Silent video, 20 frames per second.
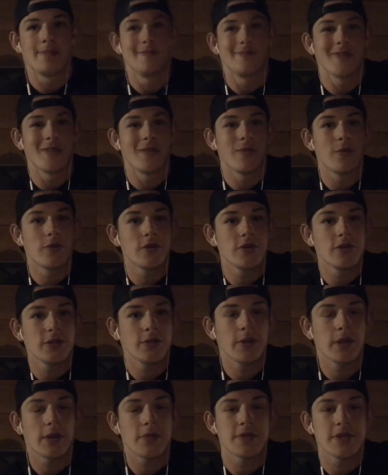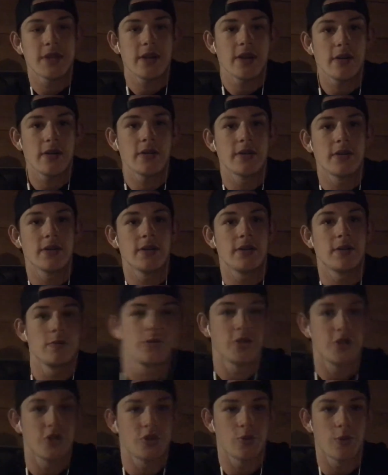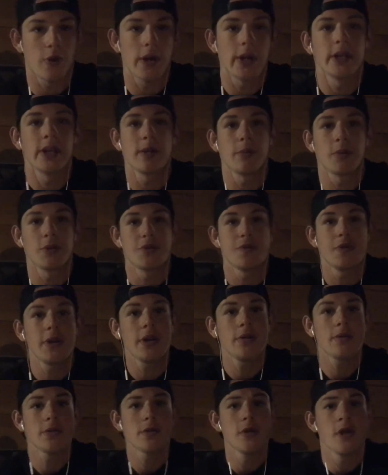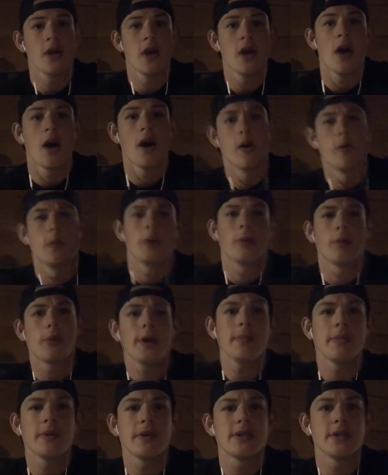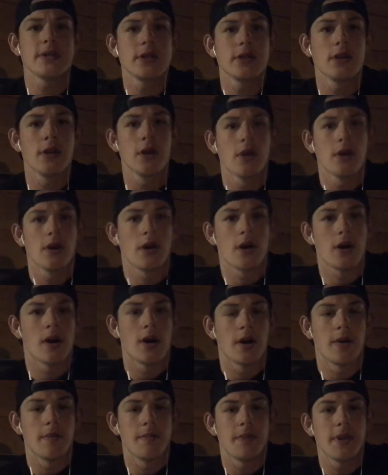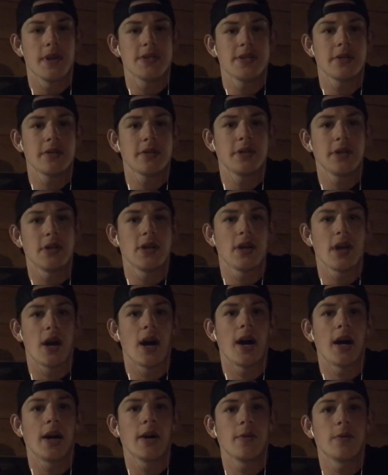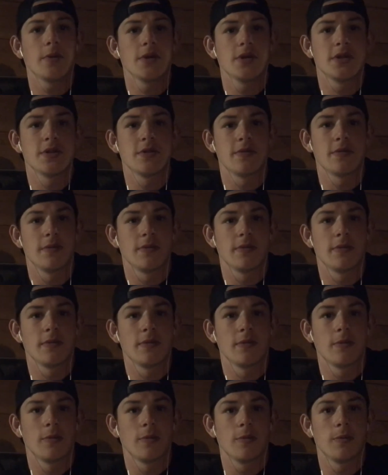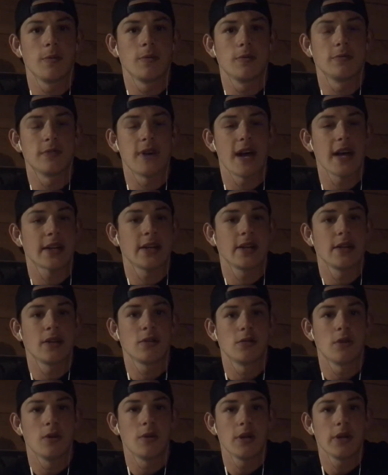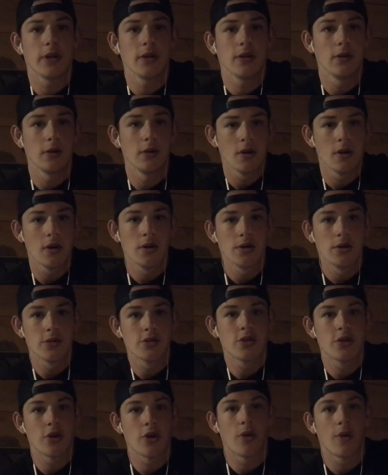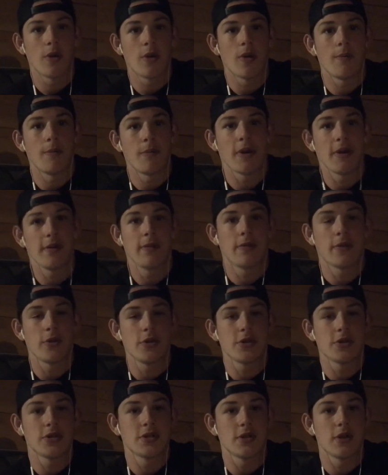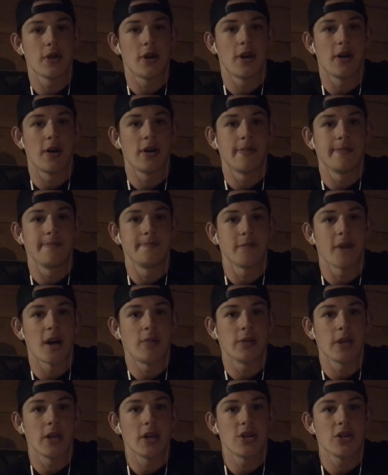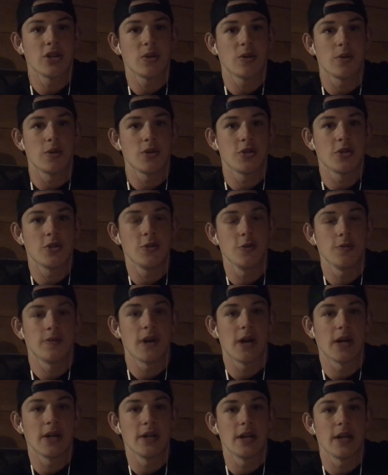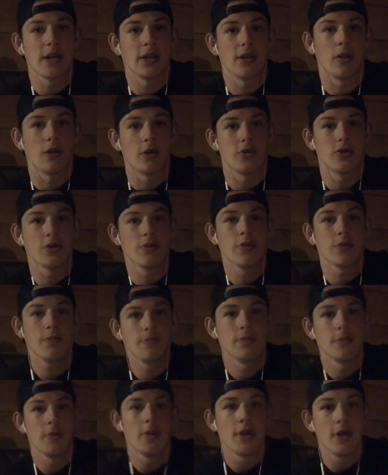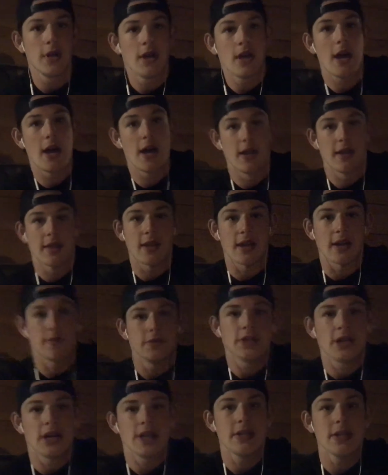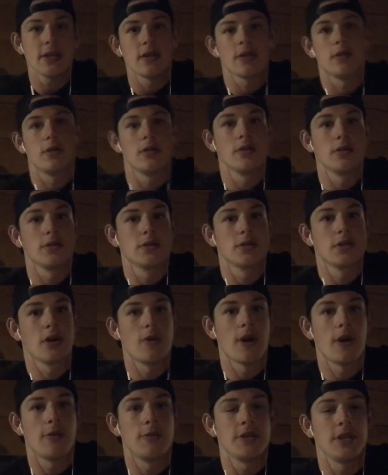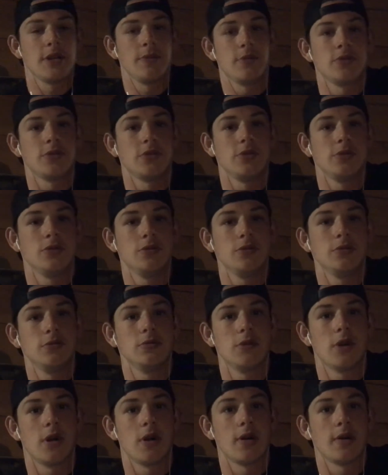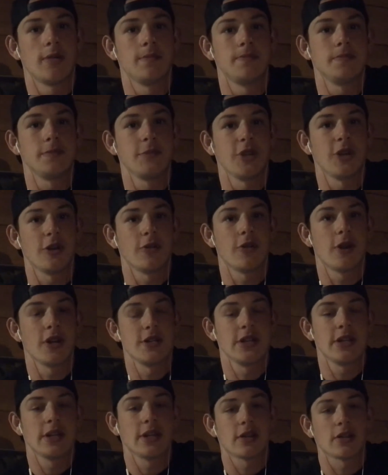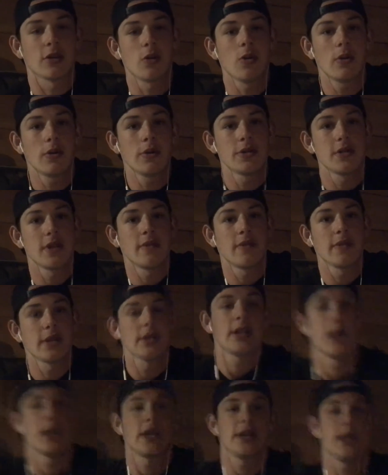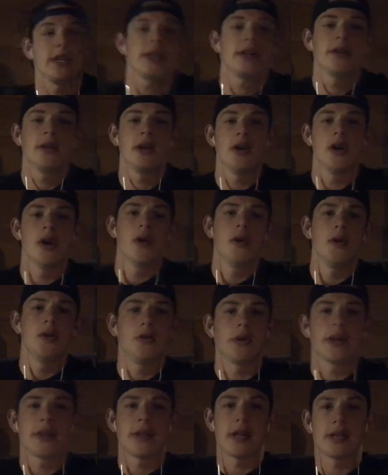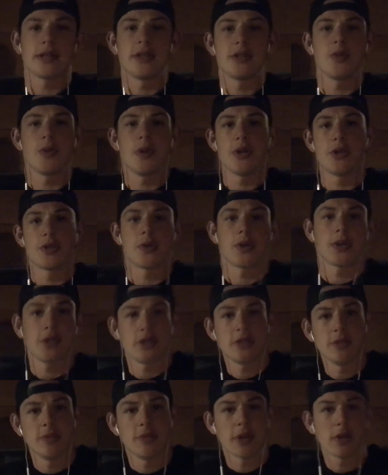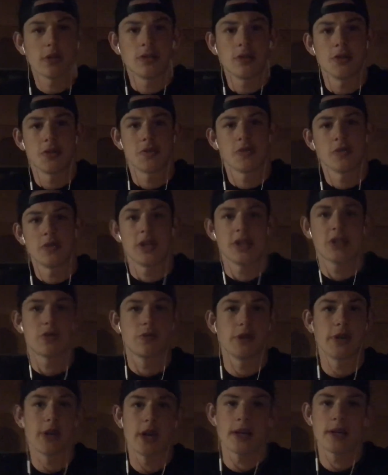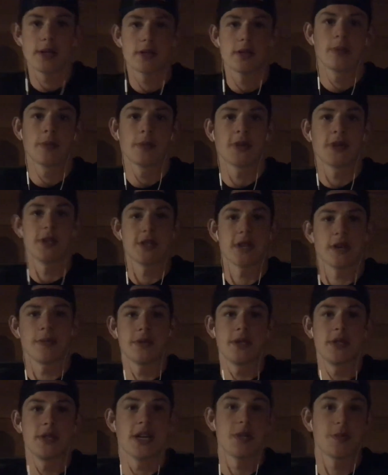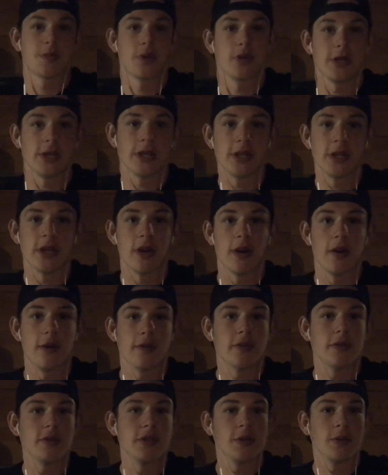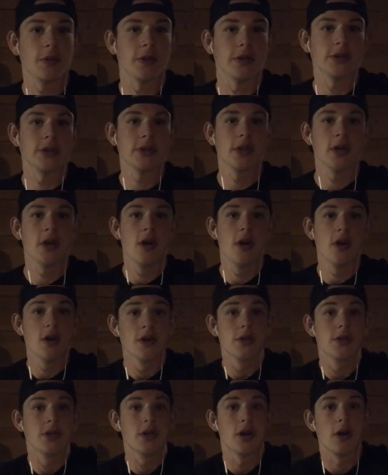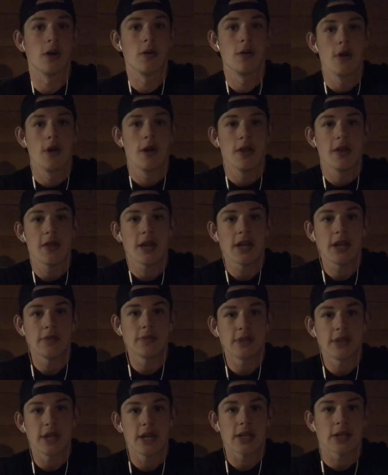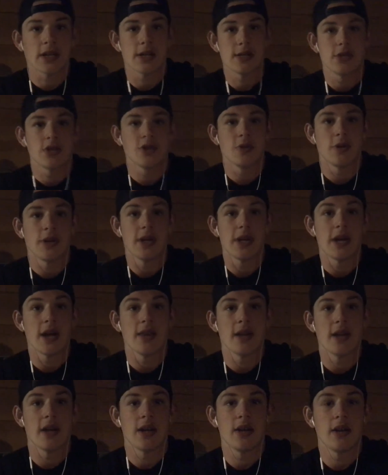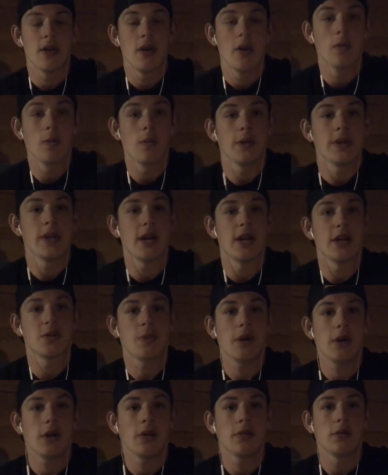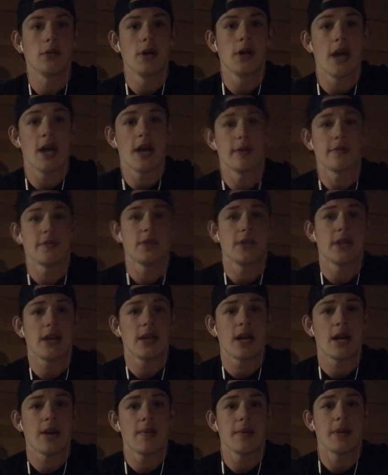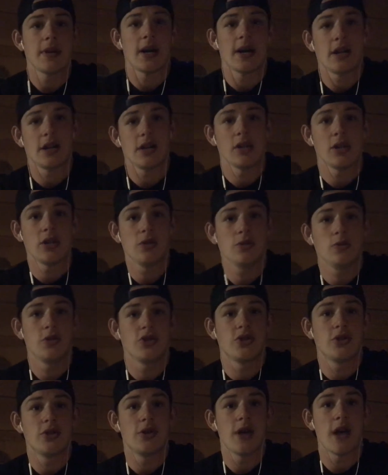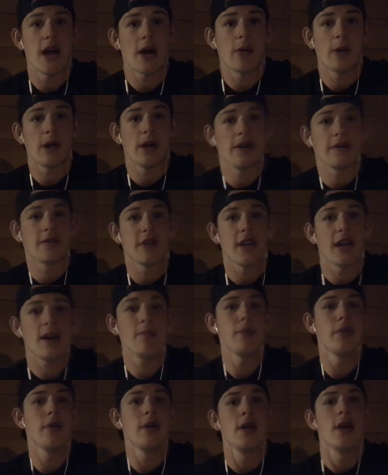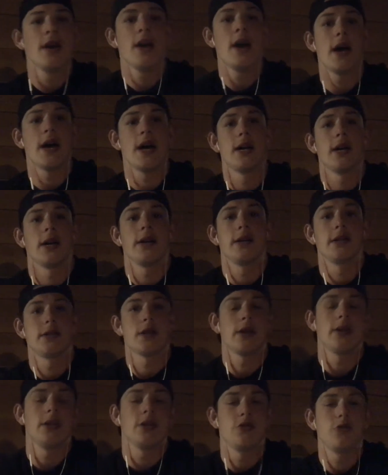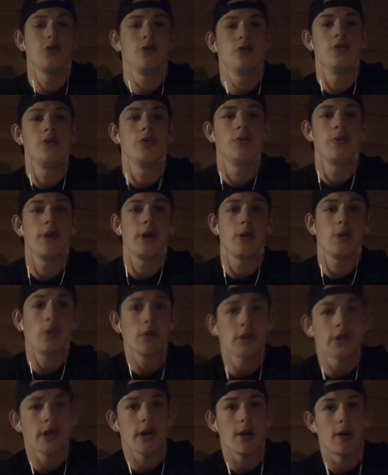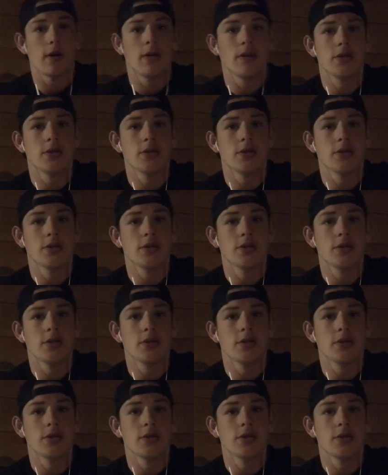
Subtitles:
Unfortunately, when I was there, which is why I didn't get much videos, we were pretty busy. Basically, I was lacking clothing, so my first obligation was to find a laundry room, and thankfully I did. So I was able to, I just needed to get the quarters and everything that I needed to get that situated so I could clean my clothes for the last 3 days, because I was in desperate need of clean ones. So thankfully that got situated, and then with that as well, after that happened, I had a huge hour-and-a-half gap, and I decided to do a workout.